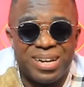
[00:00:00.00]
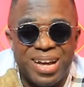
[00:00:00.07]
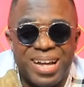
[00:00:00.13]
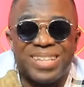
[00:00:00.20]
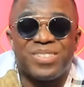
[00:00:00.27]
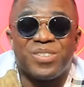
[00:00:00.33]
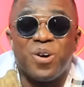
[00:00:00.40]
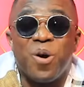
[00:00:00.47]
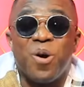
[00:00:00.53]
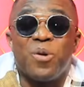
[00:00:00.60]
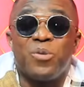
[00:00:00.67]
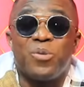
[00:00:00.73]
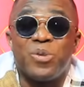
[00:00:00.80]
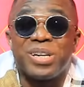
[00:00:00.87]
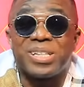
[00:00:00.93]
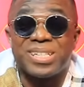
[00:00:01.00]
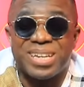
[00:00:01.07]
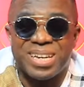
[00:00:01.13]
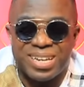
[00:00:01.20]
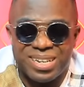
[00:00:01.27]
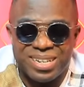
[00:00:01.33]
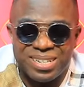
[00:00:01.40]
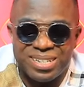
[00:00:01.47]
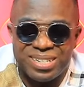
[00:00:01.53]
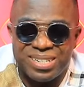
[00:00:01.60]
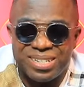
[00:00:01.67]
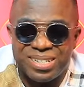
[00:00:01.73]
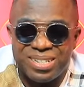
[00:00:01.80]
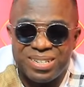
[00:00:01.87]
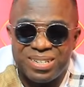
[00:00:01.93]
at your own risk.
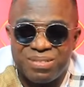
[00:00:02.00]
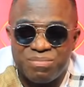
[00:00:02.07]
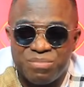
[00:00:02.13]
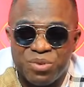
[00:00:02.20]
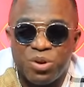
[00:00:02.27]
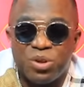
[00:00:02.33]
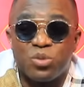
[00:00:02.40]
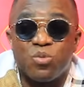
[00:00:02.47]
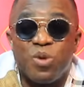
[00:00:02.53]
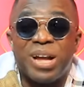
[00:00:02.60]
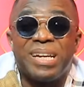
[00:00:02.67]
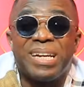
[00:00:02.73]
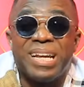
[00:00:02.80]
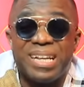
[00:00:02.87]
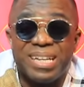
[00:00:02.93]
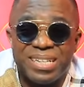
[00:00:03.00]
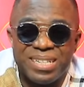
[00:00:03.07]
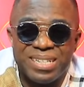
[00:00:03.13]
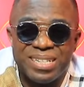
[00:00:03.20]
Because one day,